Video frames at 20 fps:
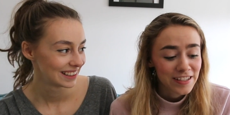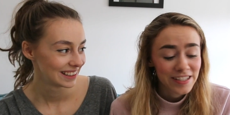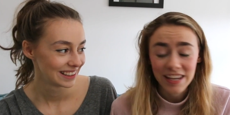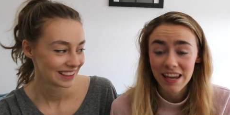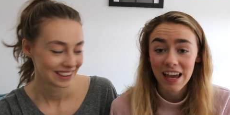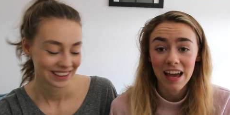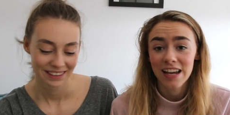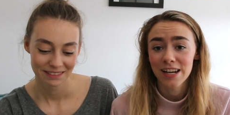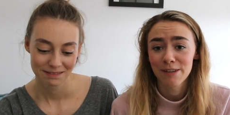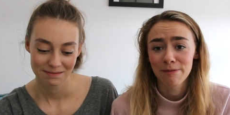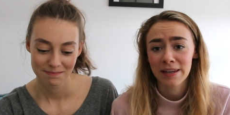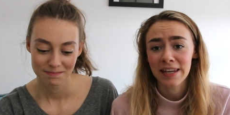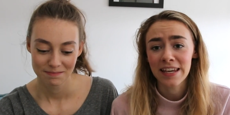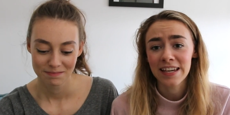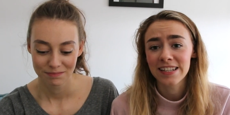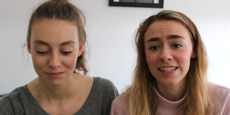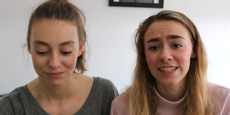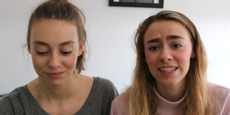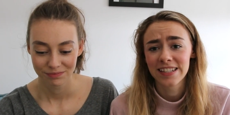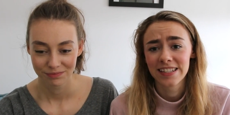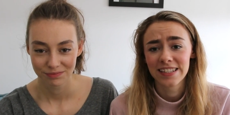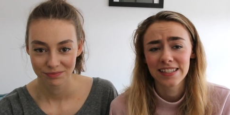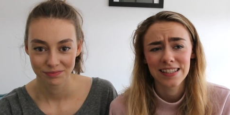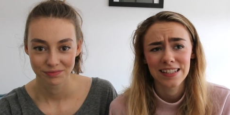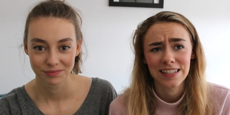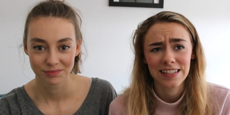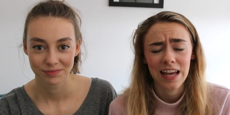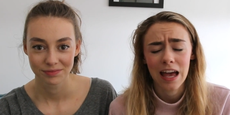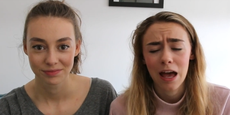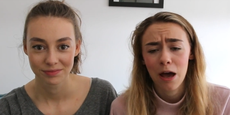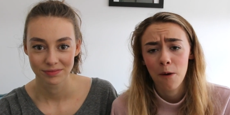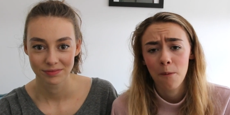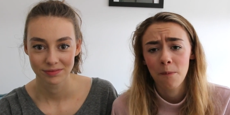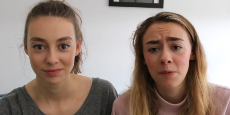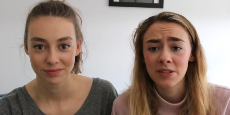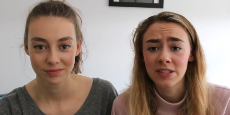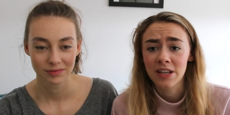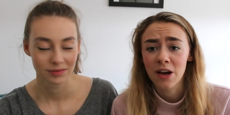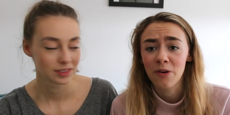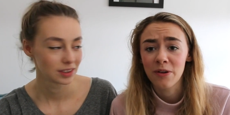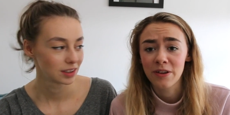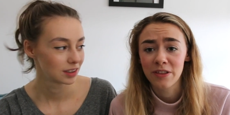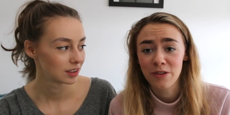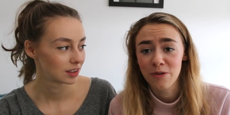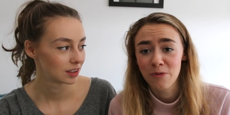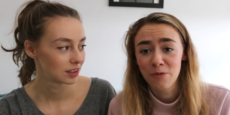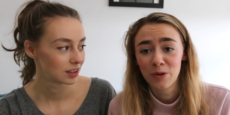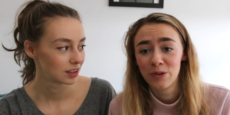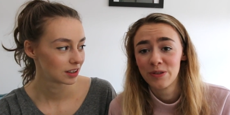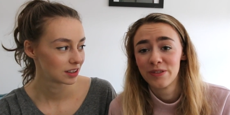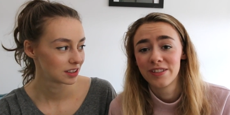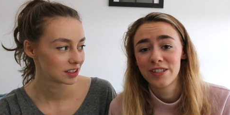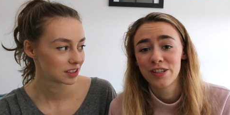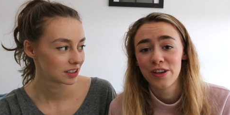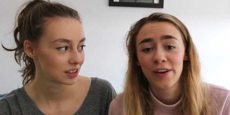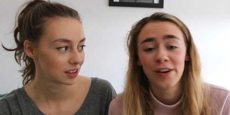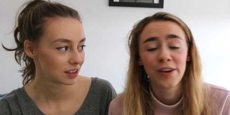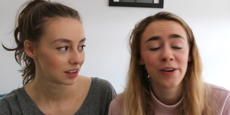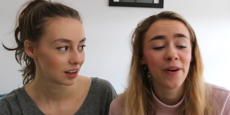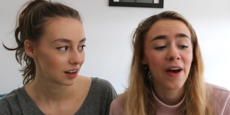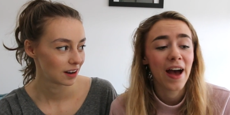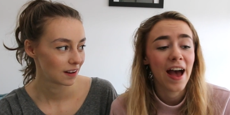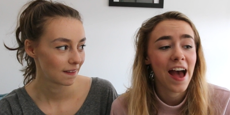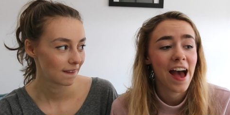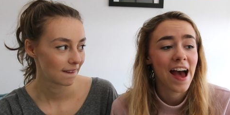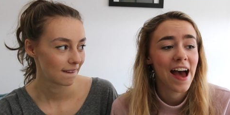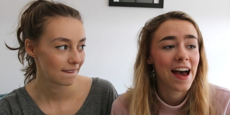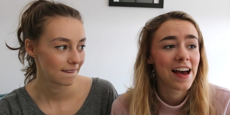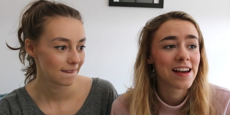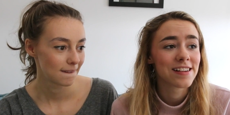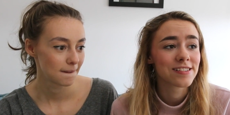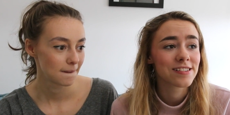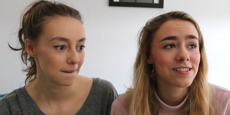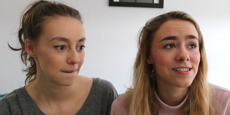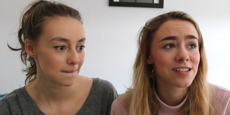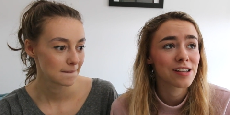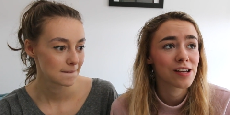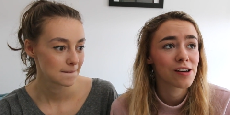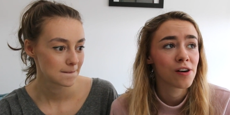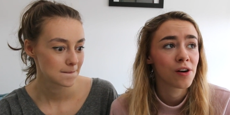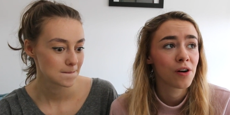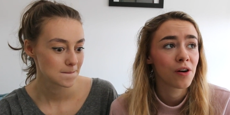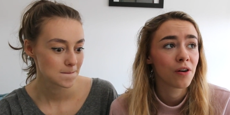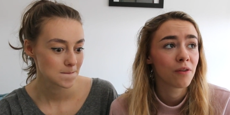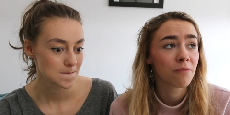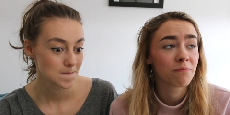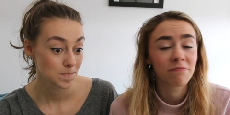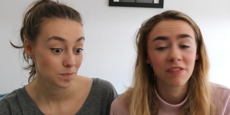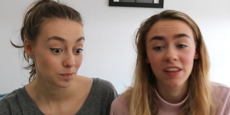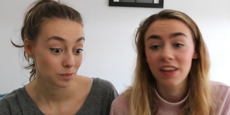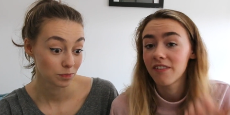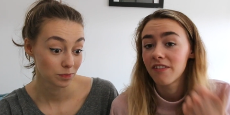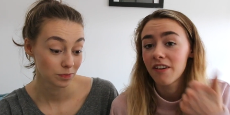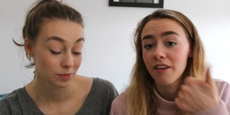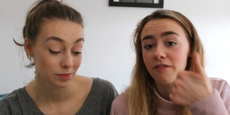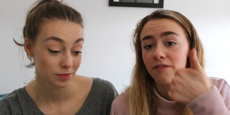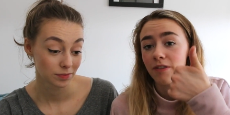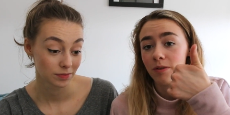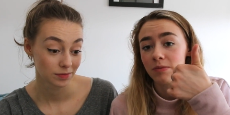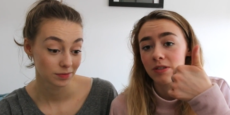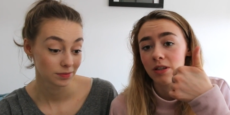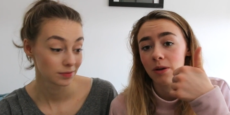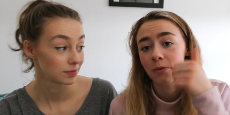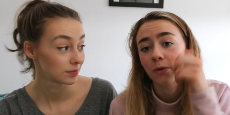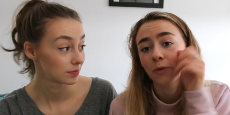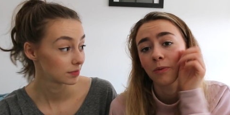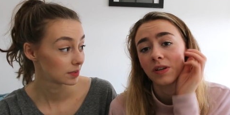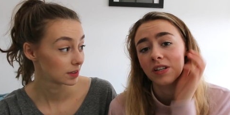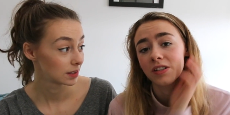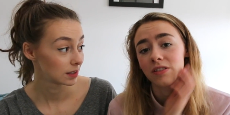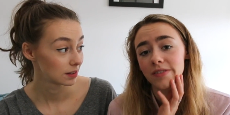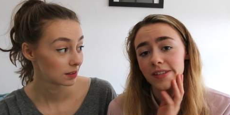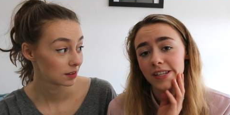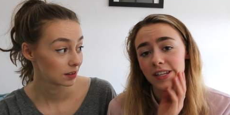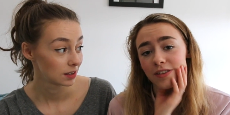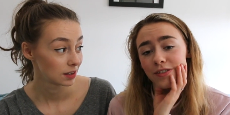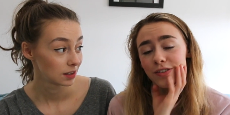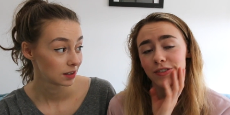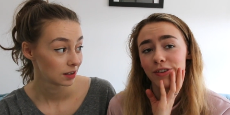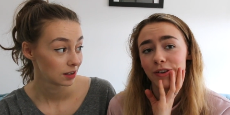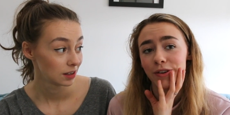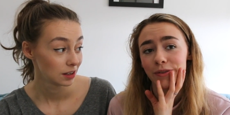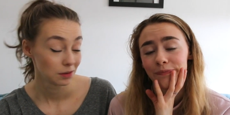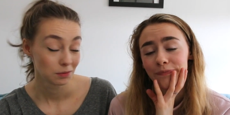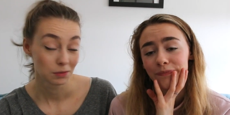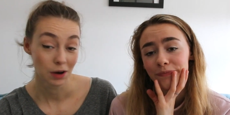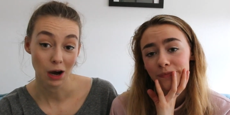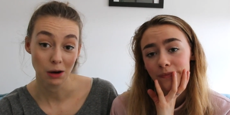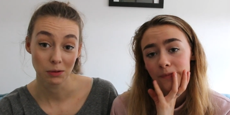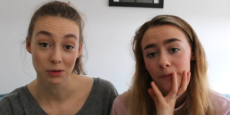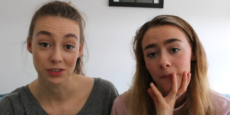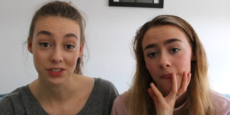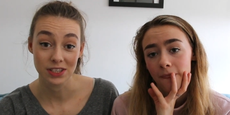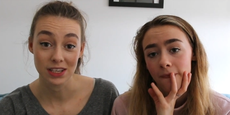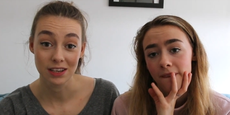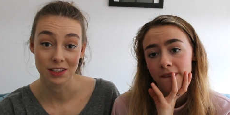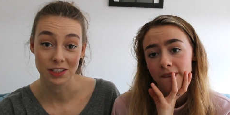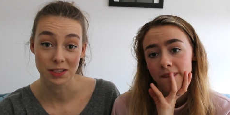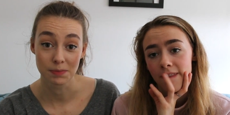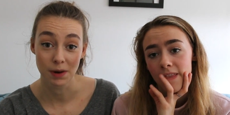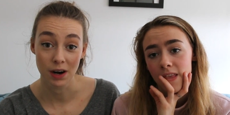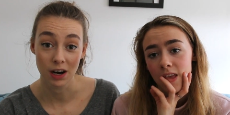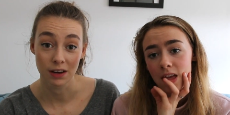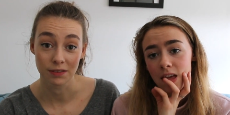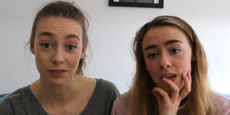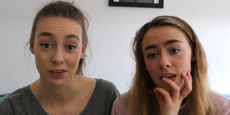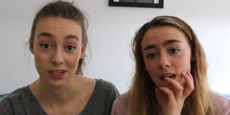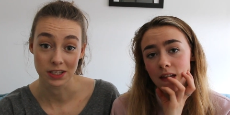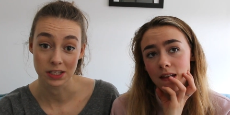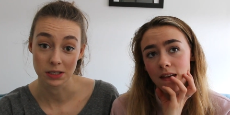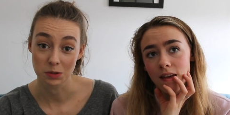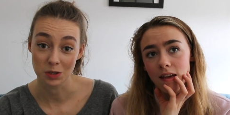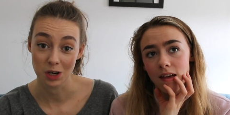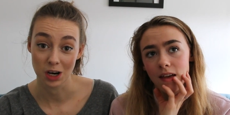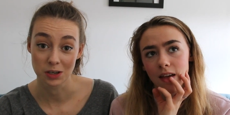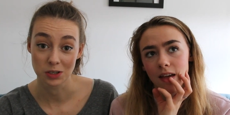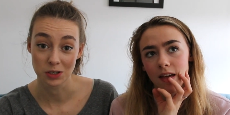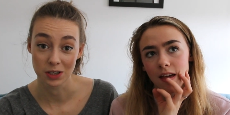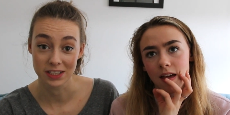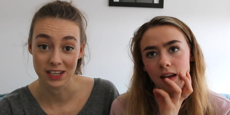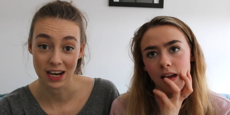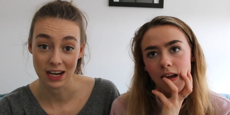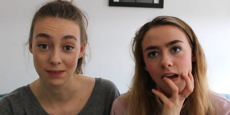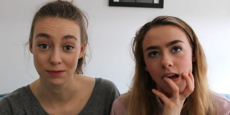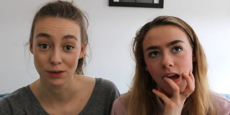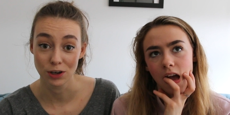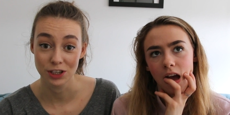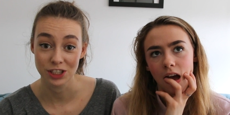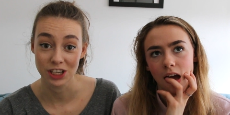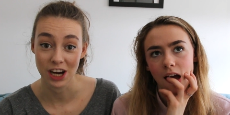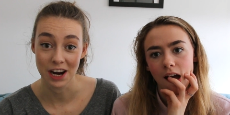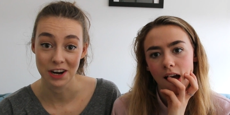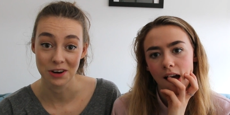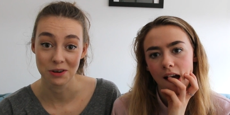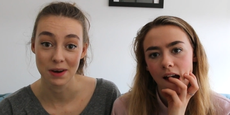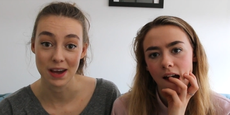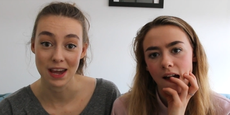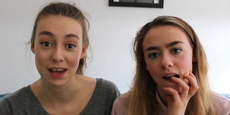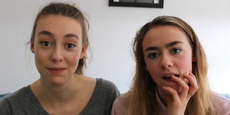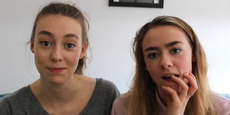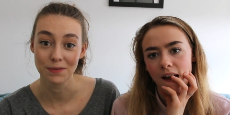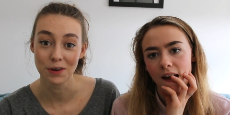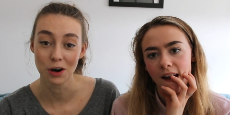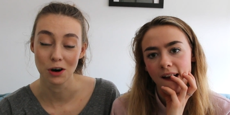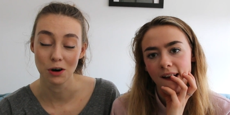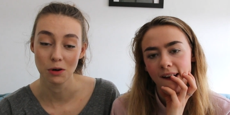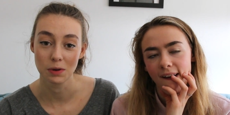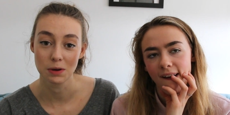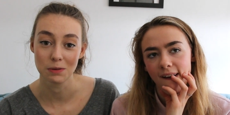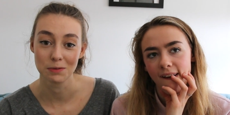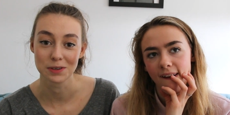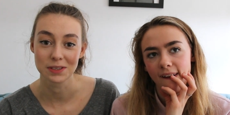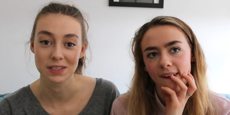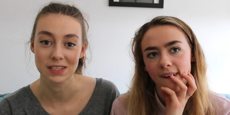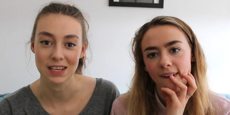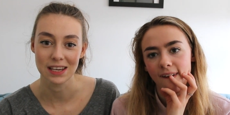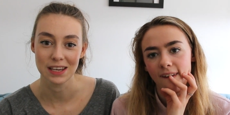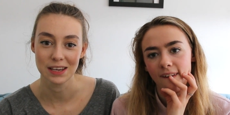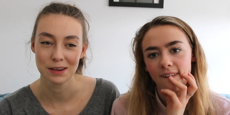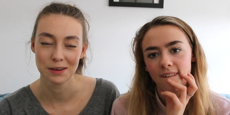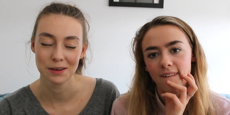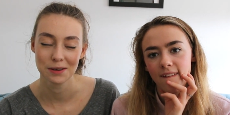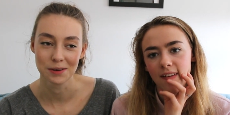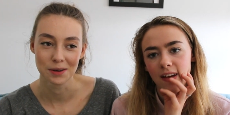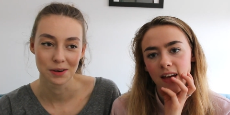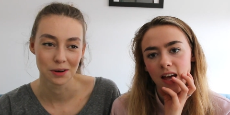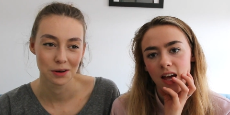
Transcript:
Speaker 1: so yeah, please just help us out if you want to and
Speaker 2: give it a thumbs up and we shall see you soon. Well, we'll see you tomorrow if you subscribe to our daily vlog channel. If not, we will see you